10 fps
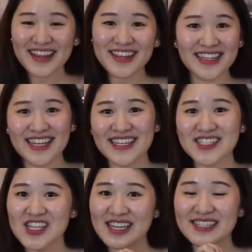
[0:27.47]
The
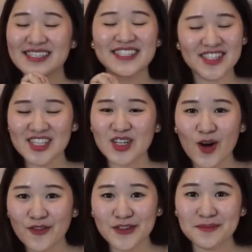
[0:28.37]
latest
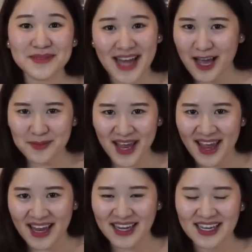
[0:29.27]
single from
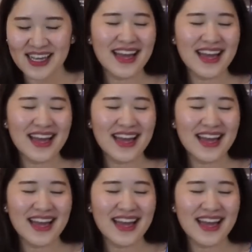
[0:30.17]
Blackpink.